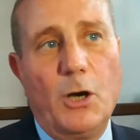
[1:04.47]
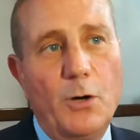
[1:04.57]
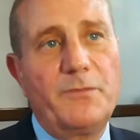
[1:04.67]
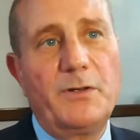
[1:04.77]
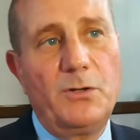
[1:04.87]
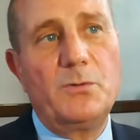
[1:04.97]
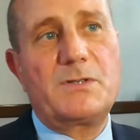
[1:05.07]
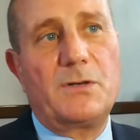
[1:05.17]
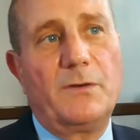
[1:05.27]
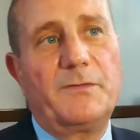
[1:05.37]

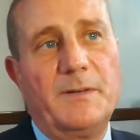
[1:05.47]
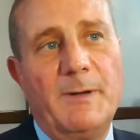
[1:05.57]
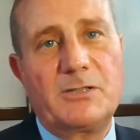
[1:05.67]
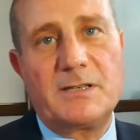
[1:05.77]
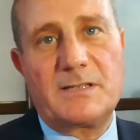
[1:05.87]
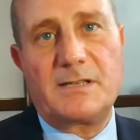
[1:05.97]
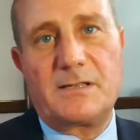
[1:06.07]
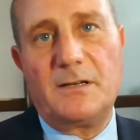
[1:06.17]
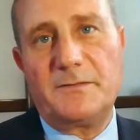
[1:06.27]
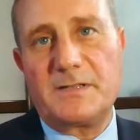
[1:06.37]
overuse of emergency
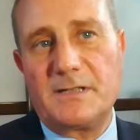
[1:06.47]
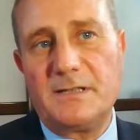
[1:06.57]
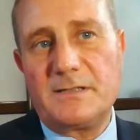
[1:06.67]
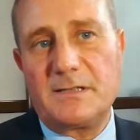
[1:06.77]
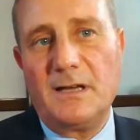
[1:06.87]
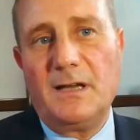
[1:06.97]
services,